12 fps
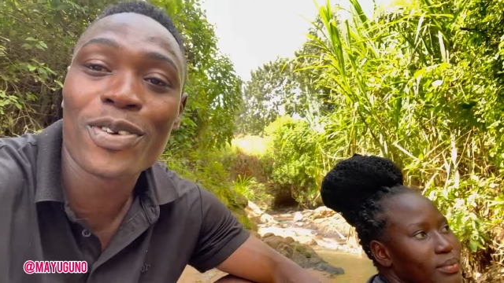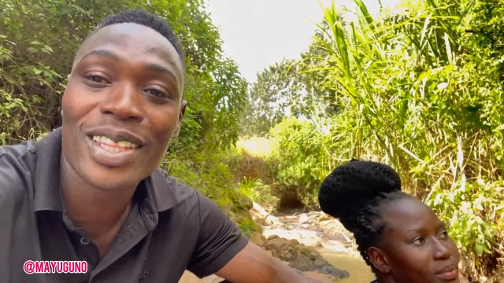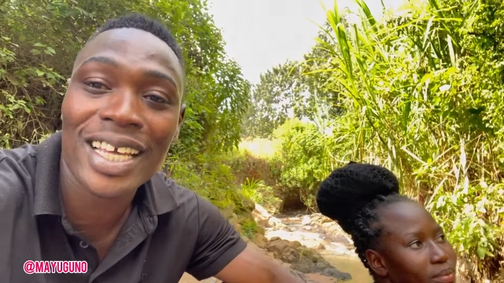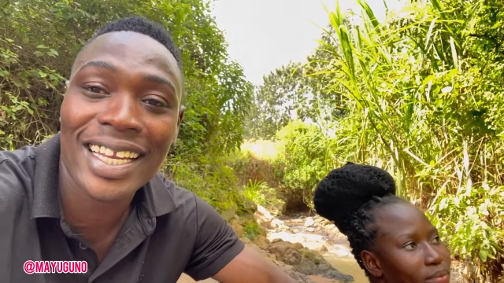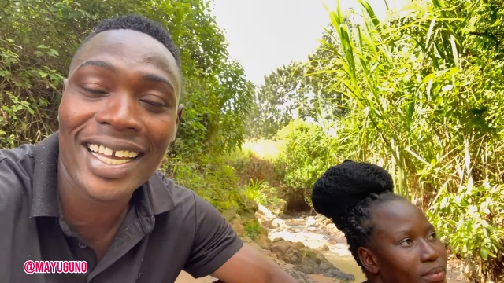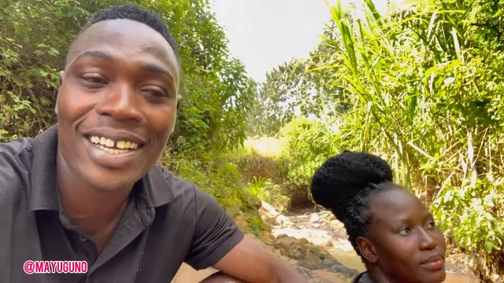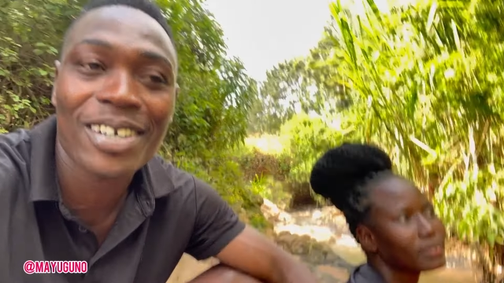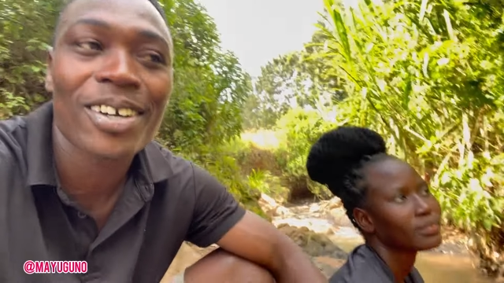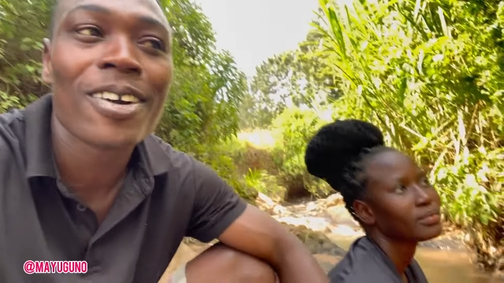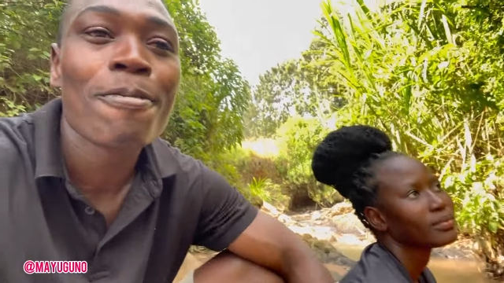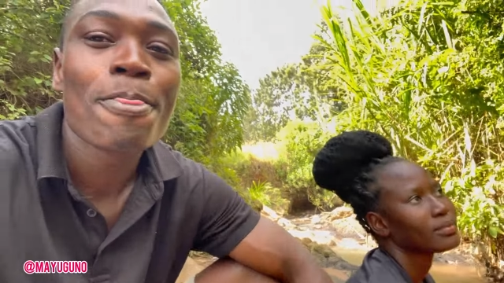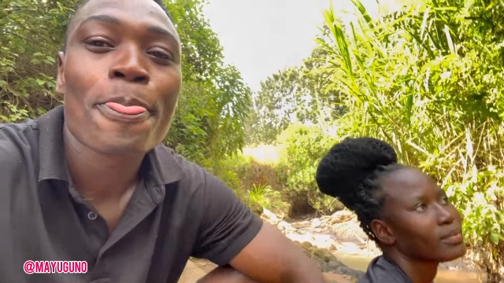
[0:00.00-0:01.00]
Speaker 1: in the lake.
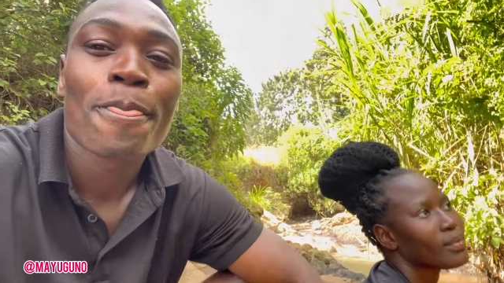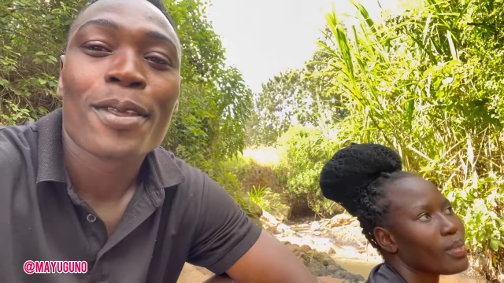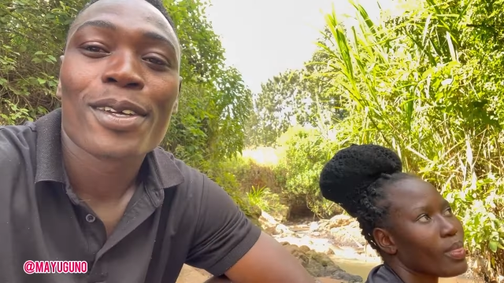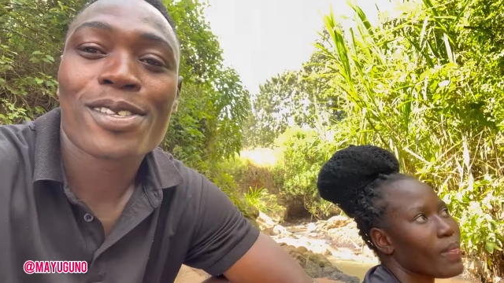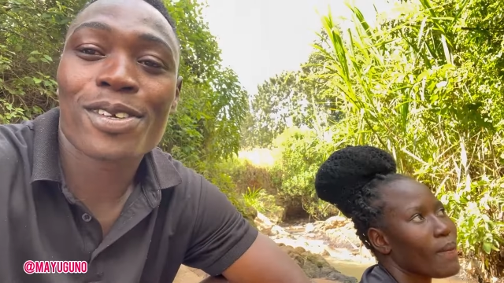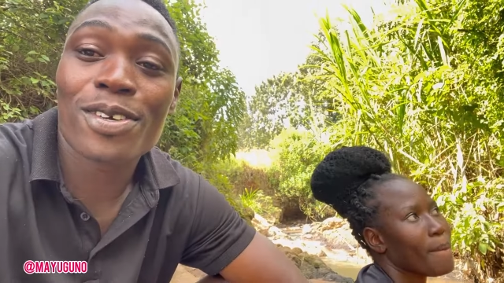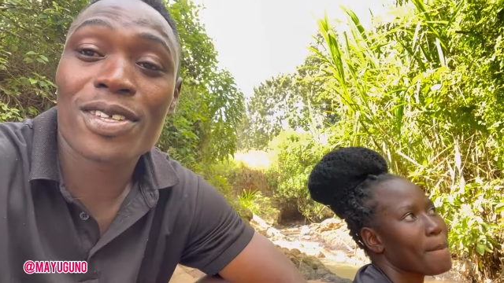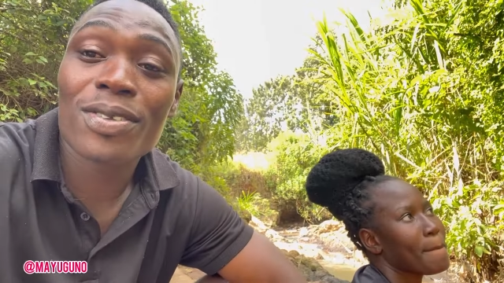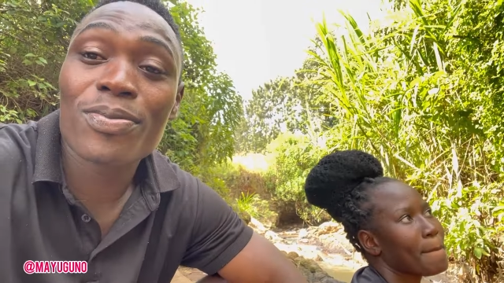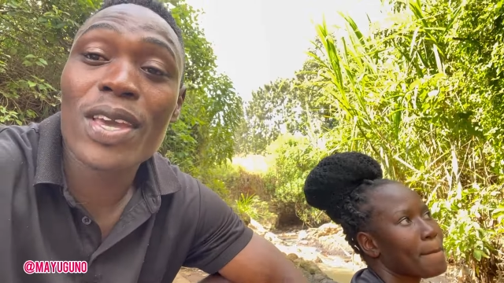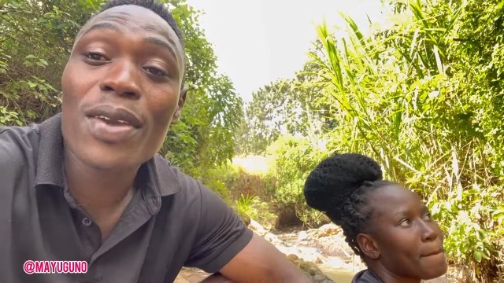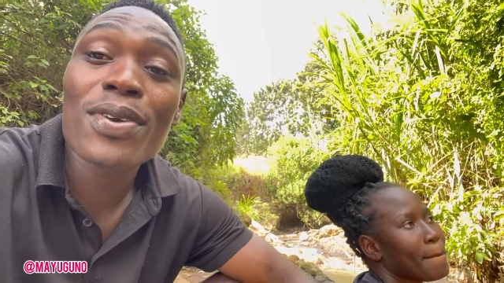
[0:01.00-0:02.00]
So
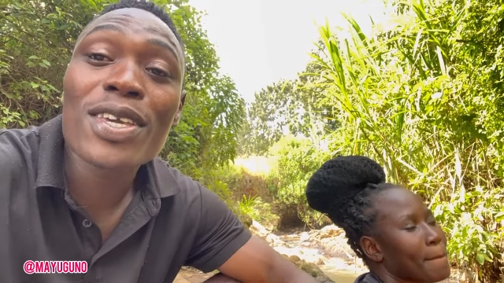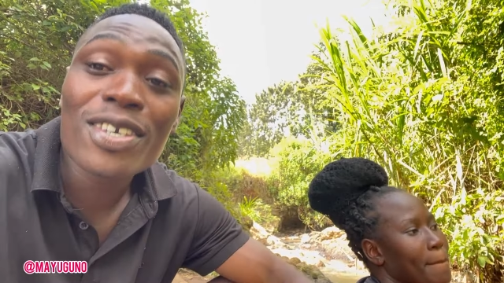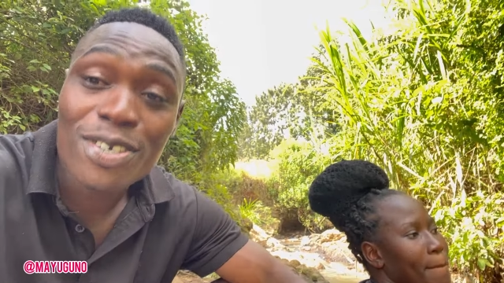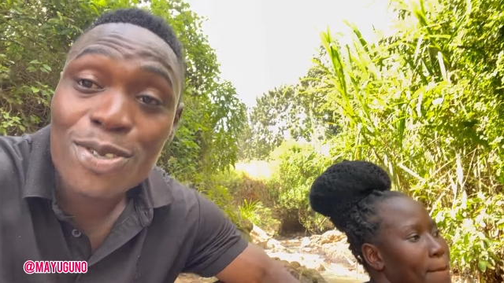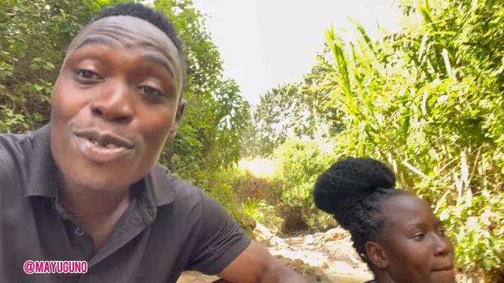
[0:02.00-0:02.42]
maybe